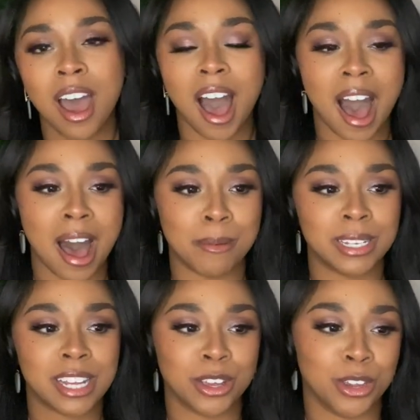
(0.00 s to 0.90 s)
um,
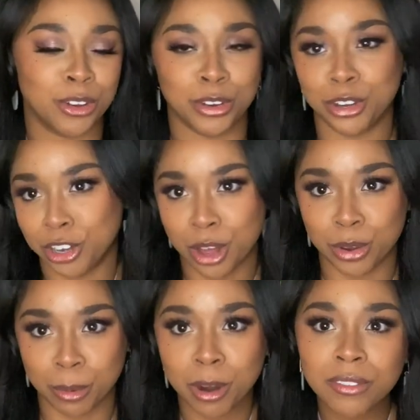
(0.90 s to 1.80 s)
and tell you, you know,
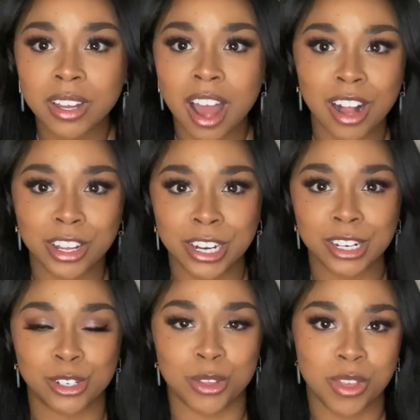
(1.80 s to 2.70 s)
your perfect
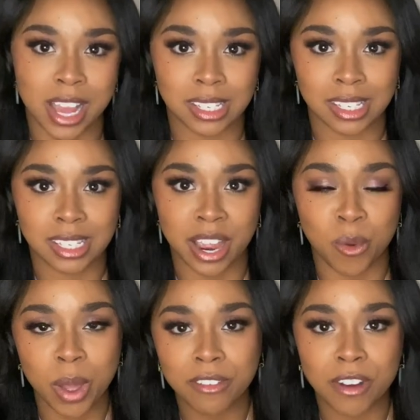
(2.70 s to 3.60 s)
colors, your things to stay
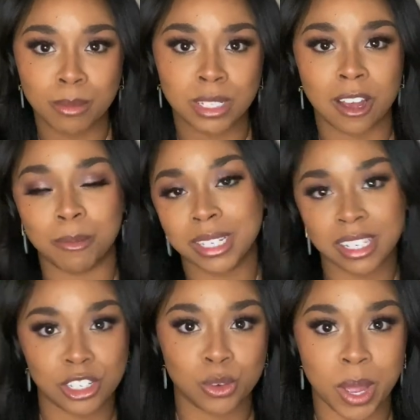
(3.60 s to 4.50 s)
away from to help
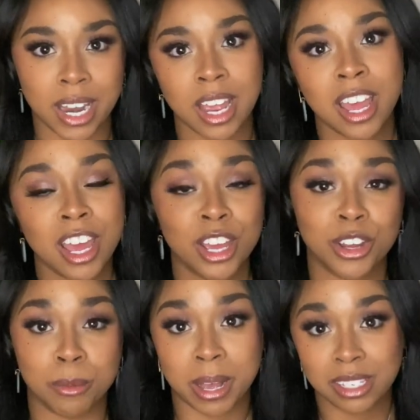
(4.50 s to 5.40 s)
accentuate
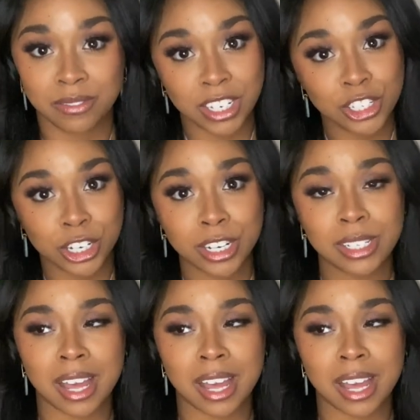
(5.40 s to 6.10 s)
your best features.